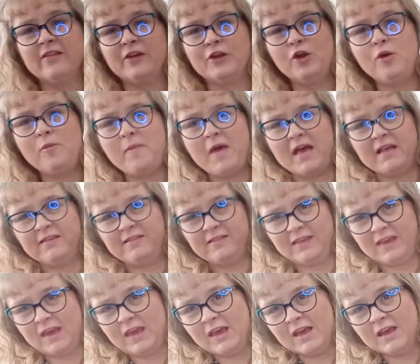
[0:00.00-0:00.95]
a little
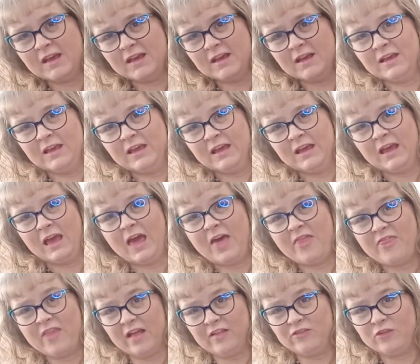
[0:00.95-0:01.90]
messy,
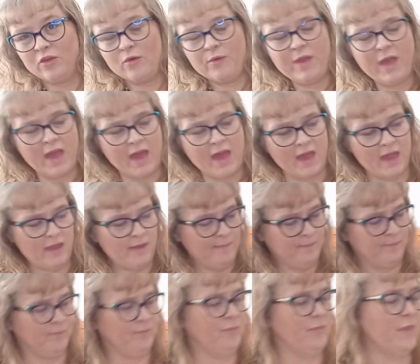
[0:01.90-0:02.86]
and that's okay.